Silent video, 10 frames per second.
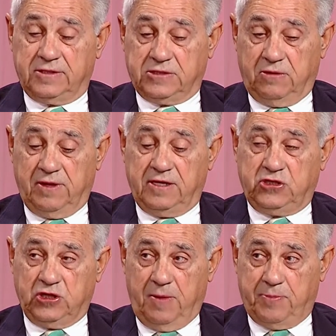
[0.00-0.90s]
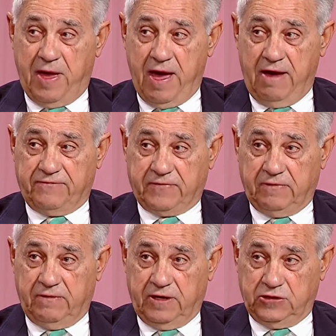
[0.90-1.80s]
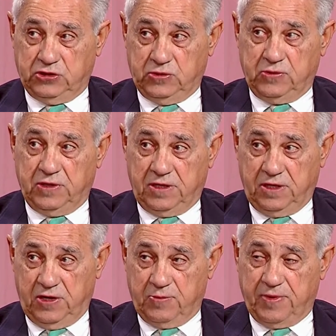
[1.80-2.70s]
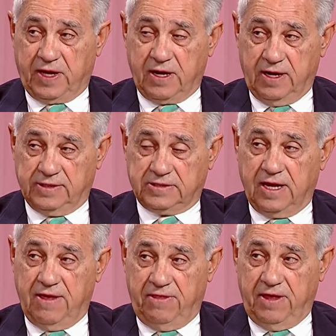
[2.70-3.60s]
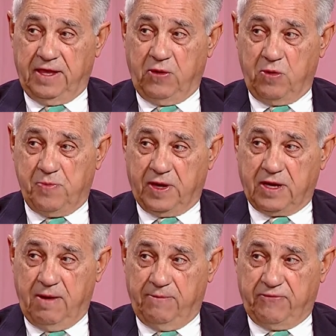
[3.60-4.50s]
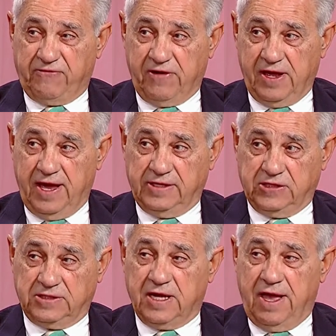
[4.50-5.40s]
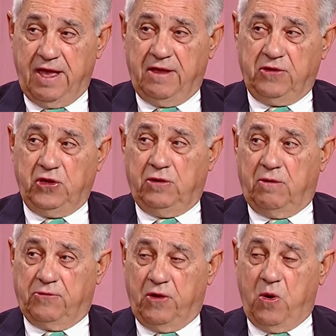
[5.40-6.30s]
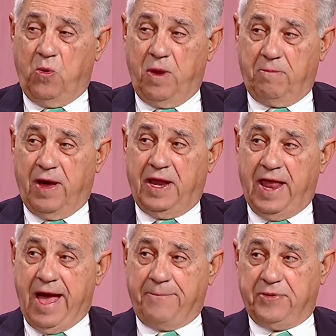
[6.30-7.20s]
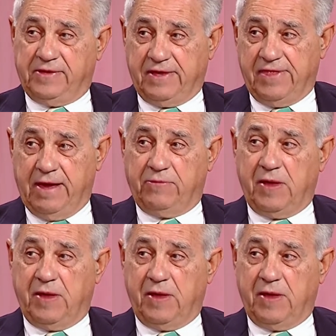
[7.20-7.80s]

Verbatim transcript: So they jump after their junior year because then they would become free agents, and you don't know what might happen to them.